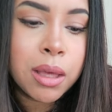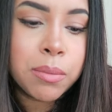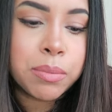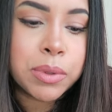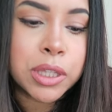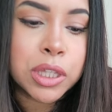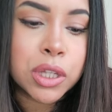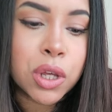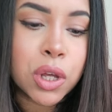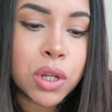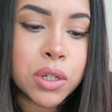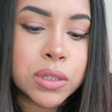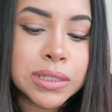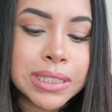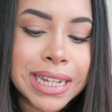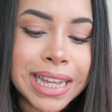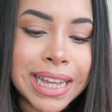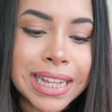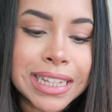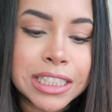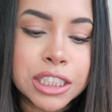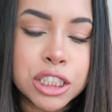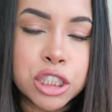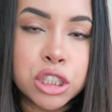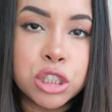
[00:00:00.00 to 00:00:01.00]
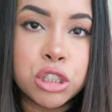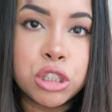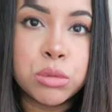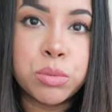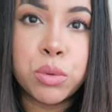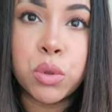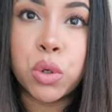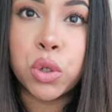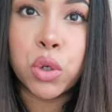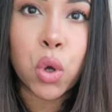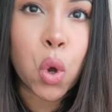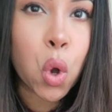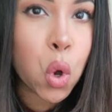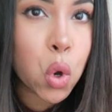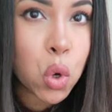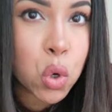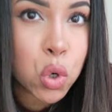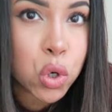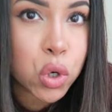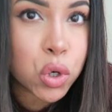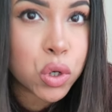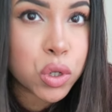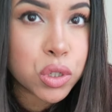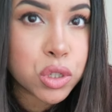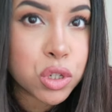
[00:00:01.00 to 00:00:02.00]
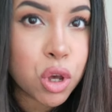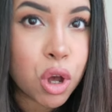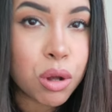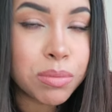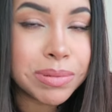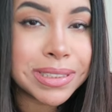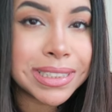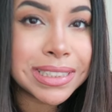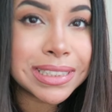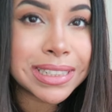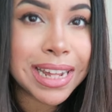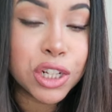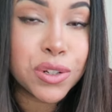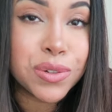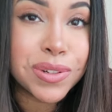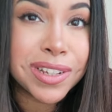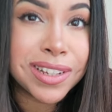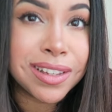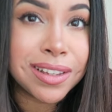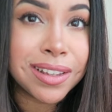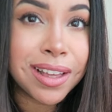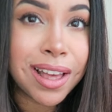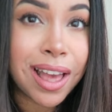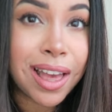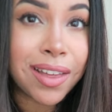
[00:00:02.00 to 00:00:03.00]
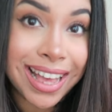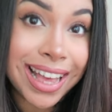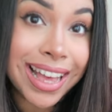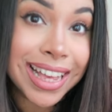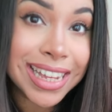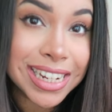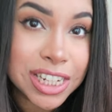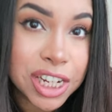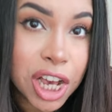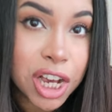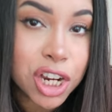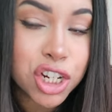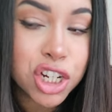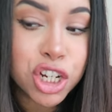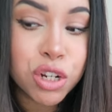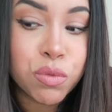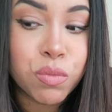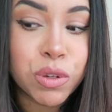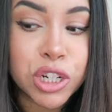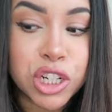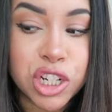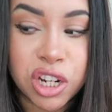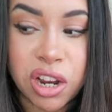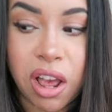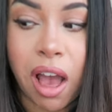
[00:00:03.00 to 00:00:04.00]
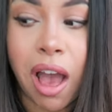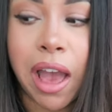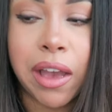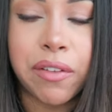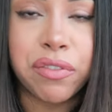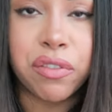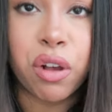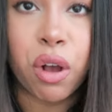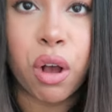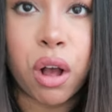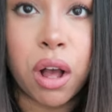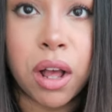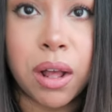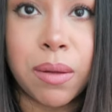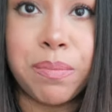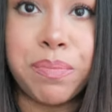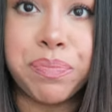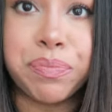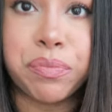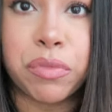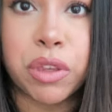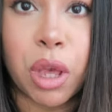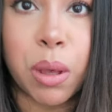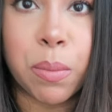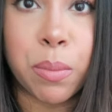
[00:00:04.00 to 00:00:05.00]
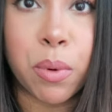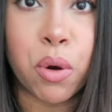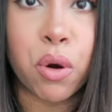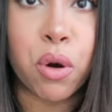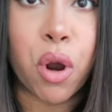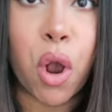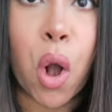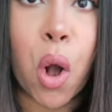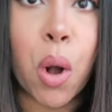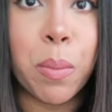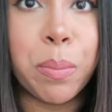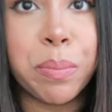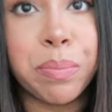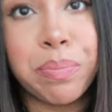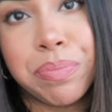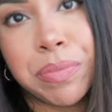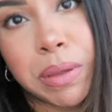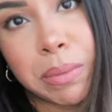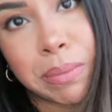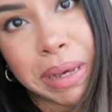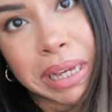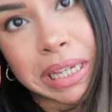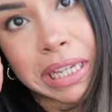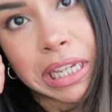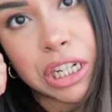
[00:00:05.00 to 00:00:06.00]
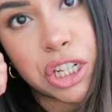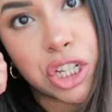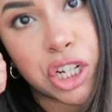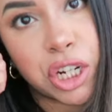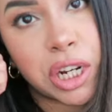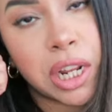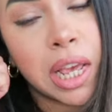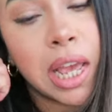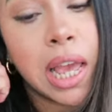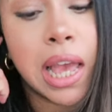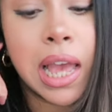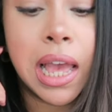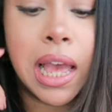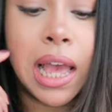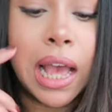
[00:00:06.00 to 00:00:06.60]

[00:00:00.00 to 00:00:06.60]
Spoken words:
because it's suitable on all cooktops, including induction, which I've got a Bora hob in my kitchen.